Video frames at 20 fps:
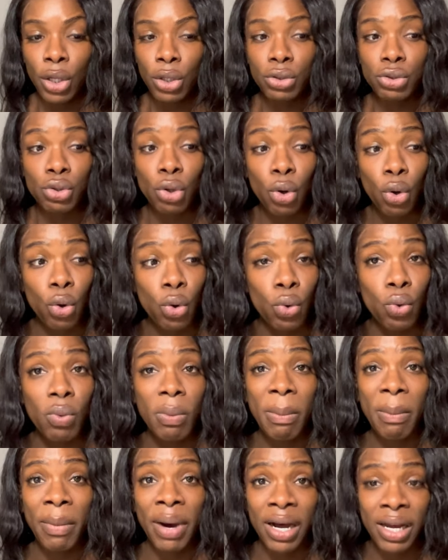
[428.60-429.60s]
two
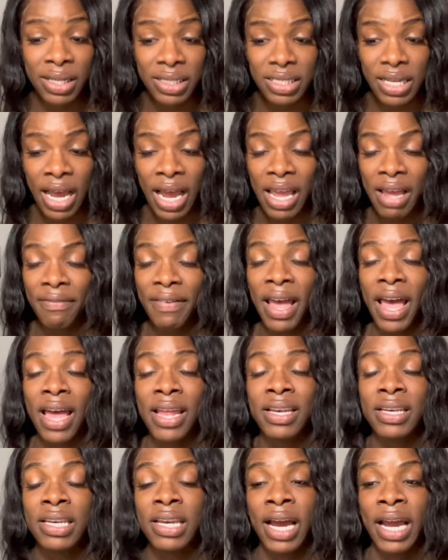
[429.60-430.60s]
months, I have
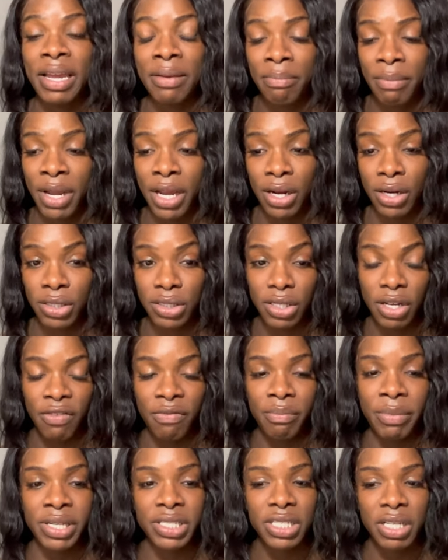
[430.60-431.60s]
had nightmares of
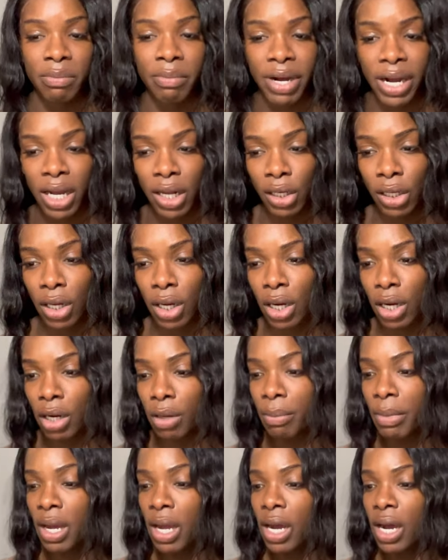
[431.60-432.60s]
missing my
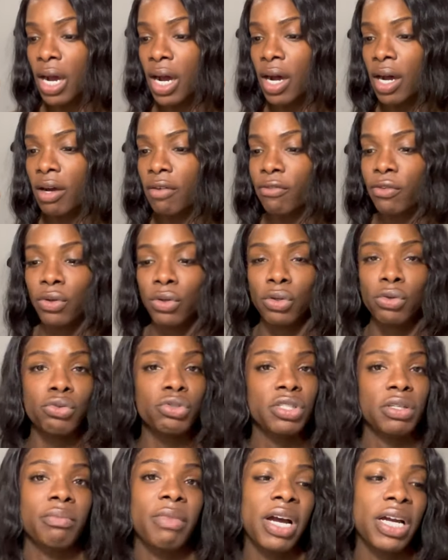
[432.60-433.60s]
alarm, of
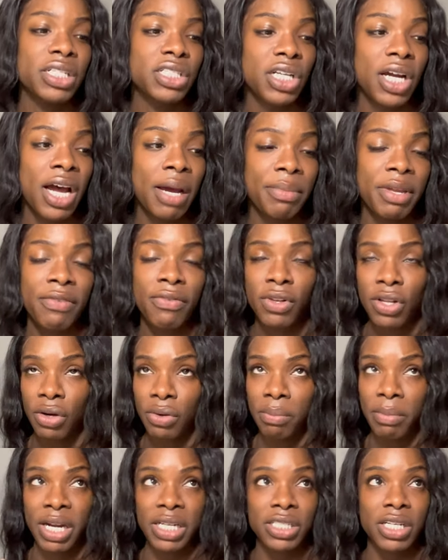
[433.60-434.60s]
losing my job, even though
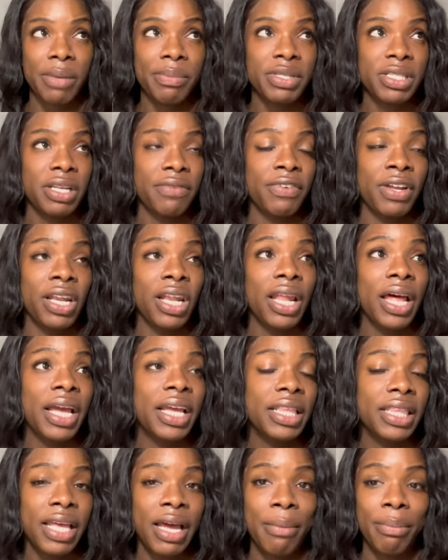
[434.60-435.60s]
my job isn't even
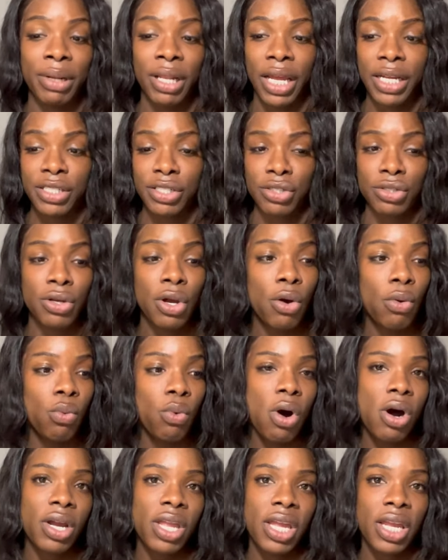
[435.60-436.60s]
like that, but like just
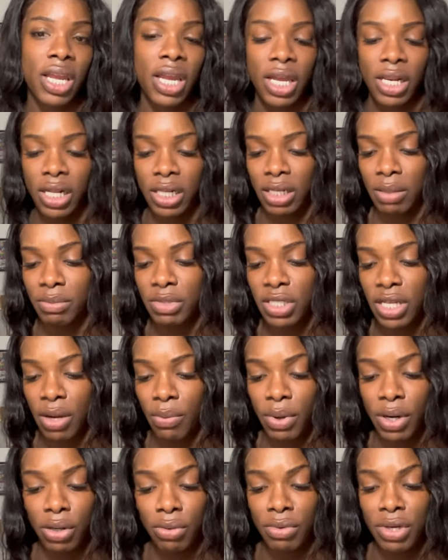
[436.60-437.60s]
walking in and them saying,
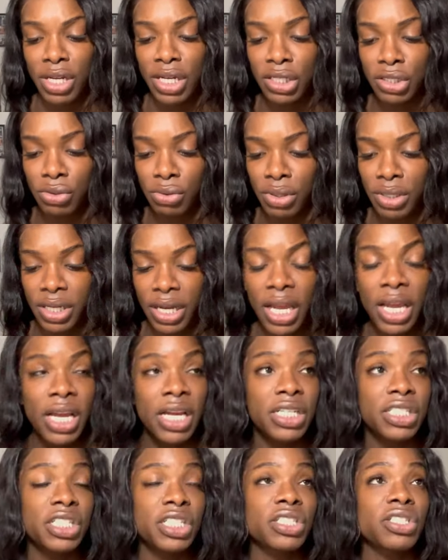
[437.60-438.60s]
we don't need you today.
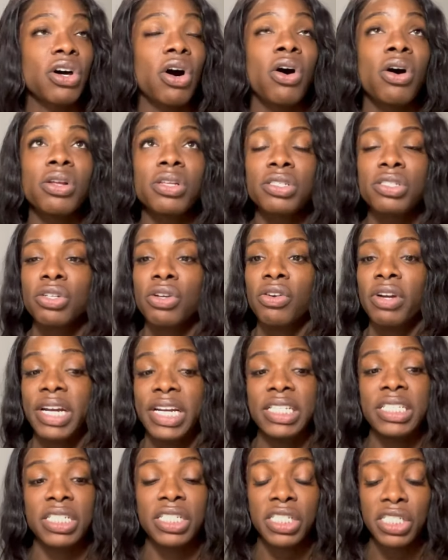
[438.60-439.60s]
Just all this
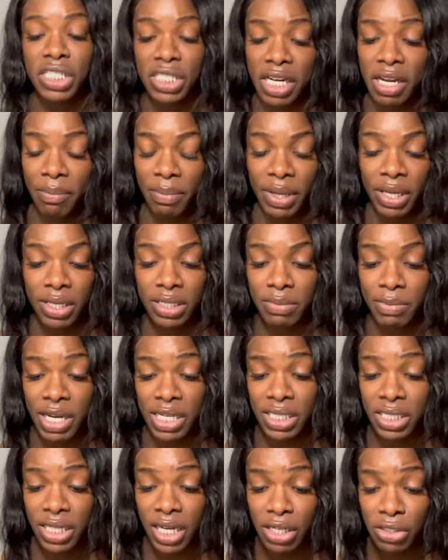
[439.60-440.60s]
crazy shit because my
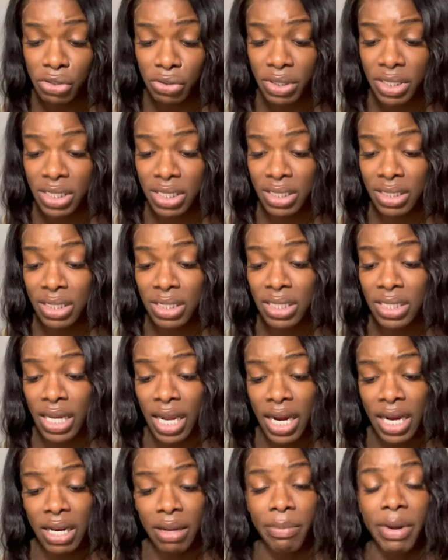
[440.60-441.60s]
schedule is
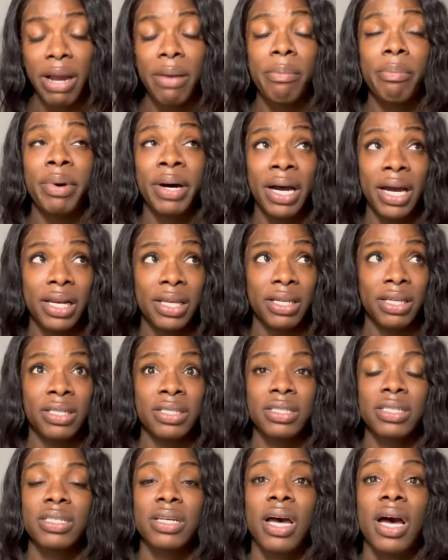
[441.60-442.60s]
insane and my body
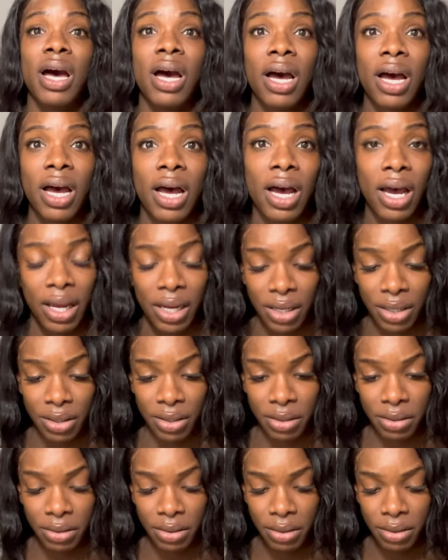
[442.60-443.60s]
is
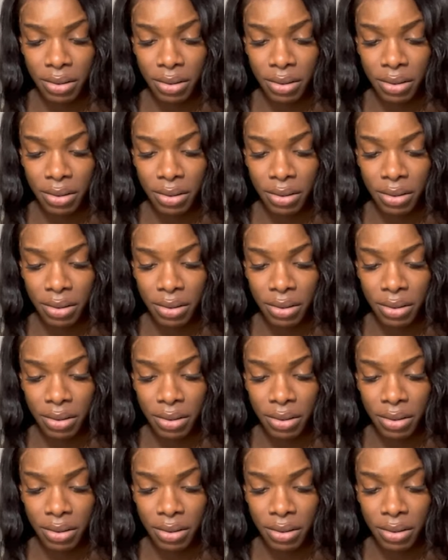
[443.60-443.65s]
tired.